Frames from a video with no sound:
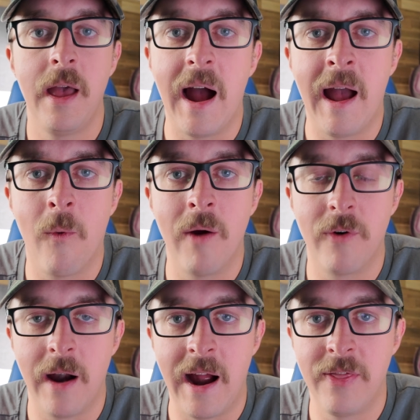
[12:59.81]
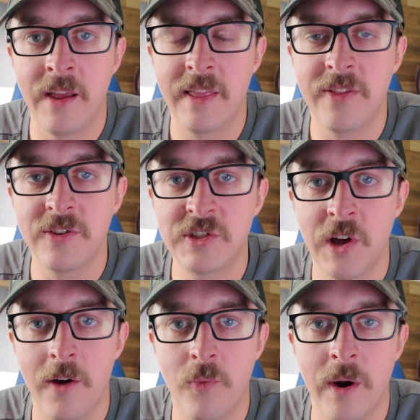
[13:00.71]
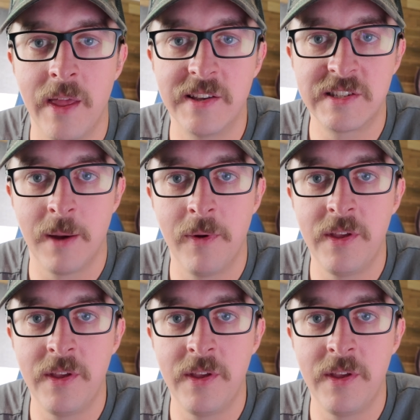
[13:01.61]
However, I think that the software that some